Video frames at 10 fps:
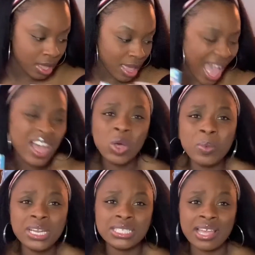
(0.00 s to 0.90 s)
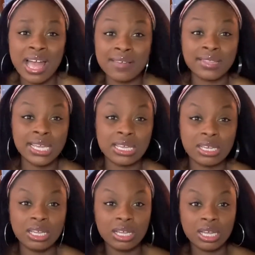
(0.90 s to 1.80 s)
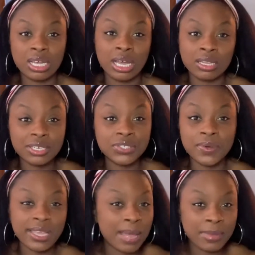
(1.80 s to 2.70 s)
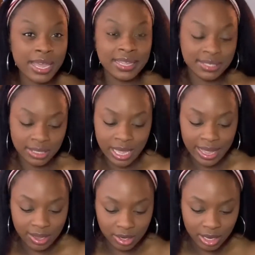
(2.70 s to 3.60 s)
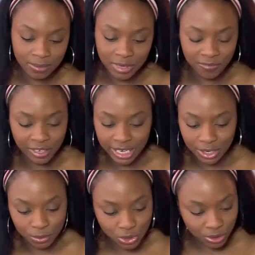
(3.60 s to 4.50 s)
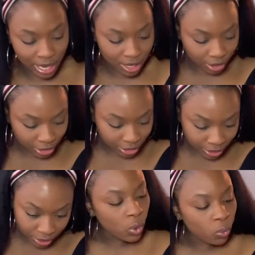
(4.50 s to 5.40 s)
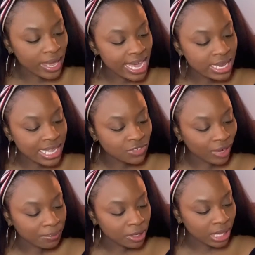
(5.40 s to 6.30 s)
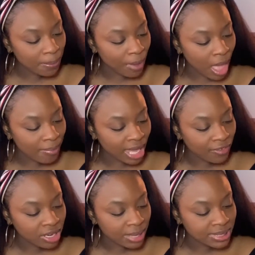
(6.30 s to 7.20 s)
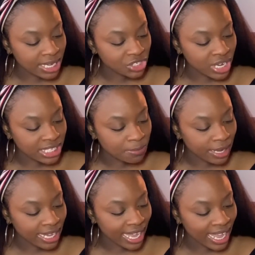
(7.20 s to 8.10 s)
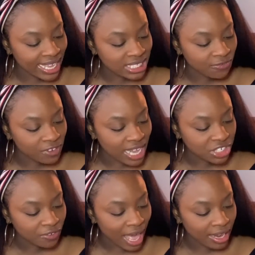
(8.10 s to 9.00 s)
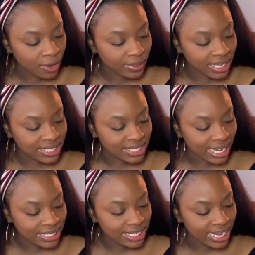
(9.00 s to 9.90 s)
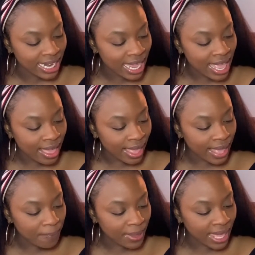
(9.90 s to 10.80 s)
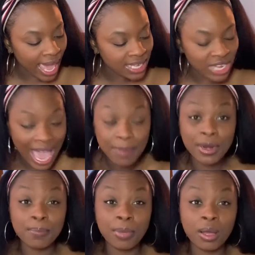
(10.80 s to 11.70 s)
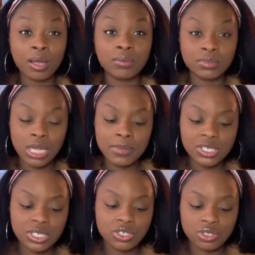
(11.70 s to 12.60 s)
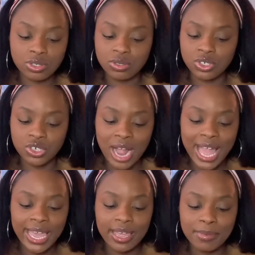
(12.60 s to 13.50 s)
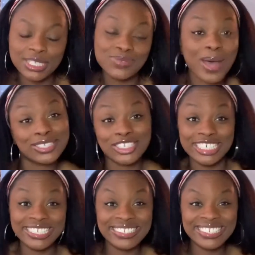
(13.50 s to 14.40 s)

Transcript: I hope it doesn't have like the color to it. I'm not into that. I'm a very neutral kind of girl. Winky Lux Rainbow Lip Balm. Give your lips a just-been kiss flush of color with this tinted and pH hybrid balm. So I'm gonna just try it. I'm gonna swatch it